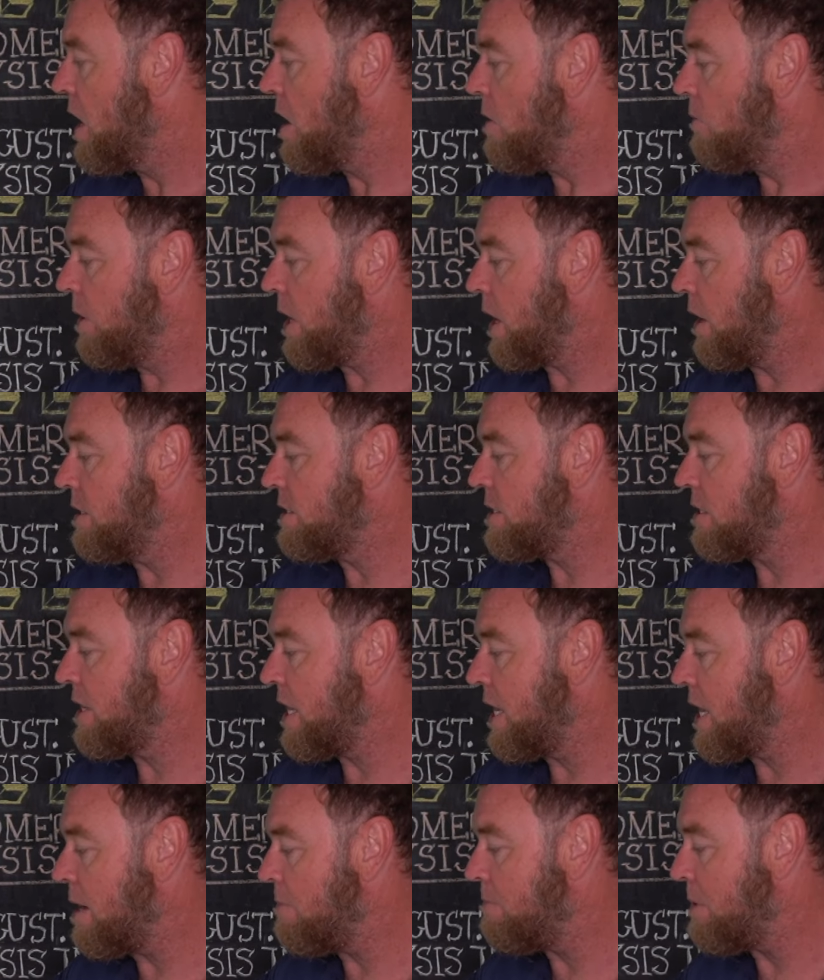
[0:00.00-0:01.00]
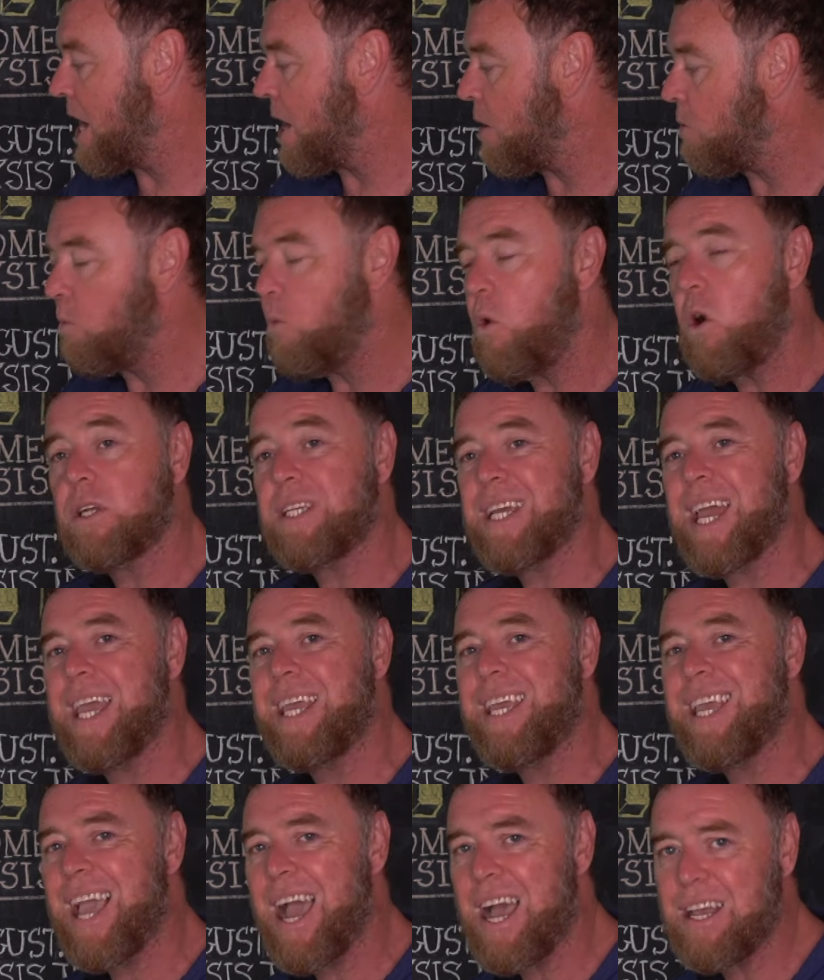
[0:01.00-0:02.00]
We're going to think about what a
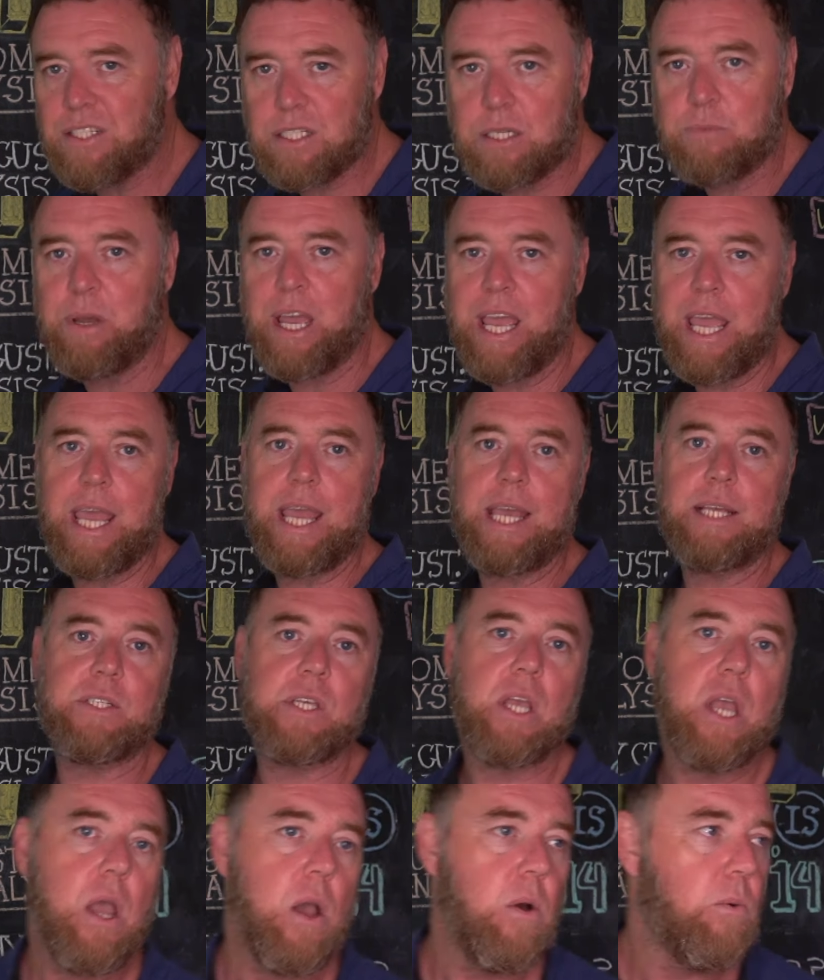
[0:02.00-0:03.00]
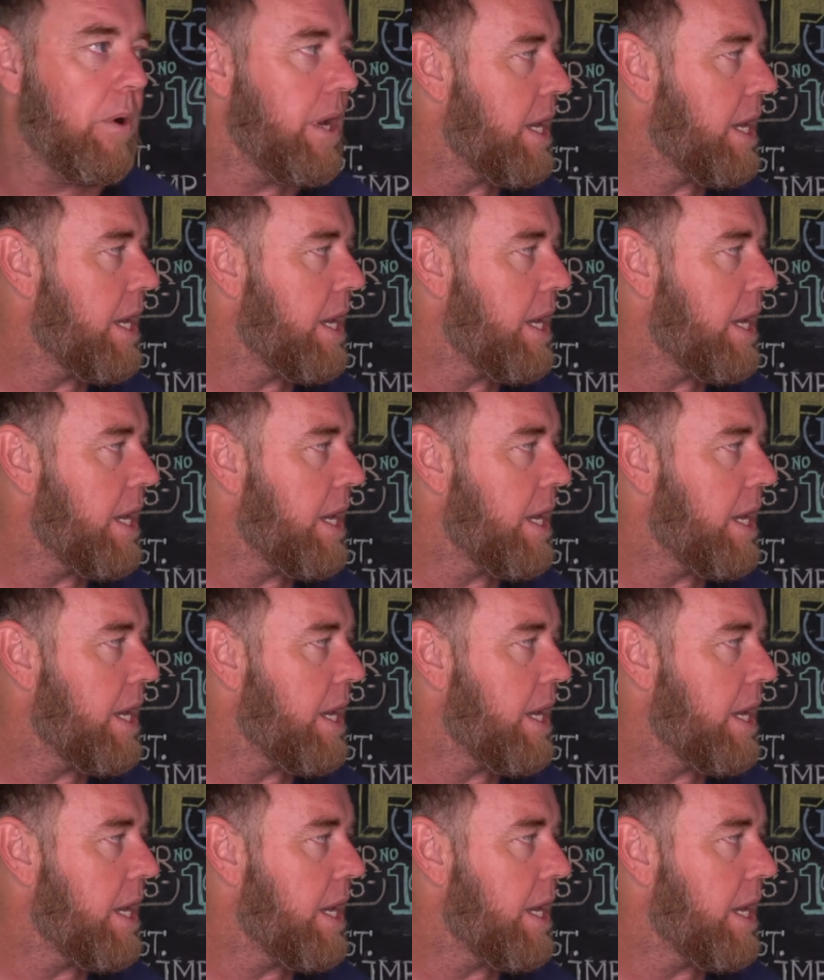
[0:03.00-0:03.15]
customer is. We're